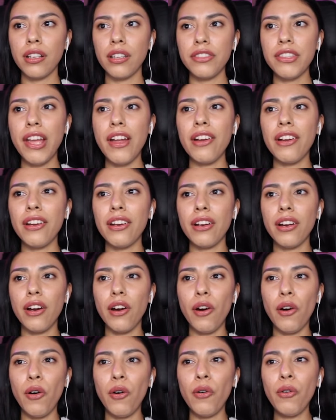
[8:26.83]
There.
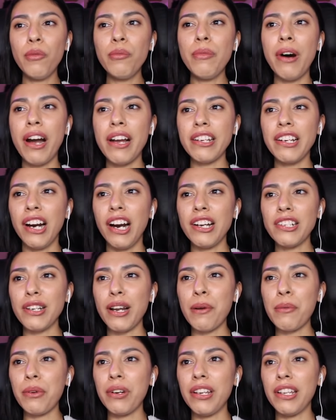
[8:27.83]
Oh my gosh,
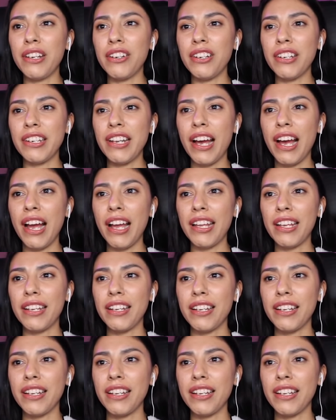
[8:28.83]
I would literally die.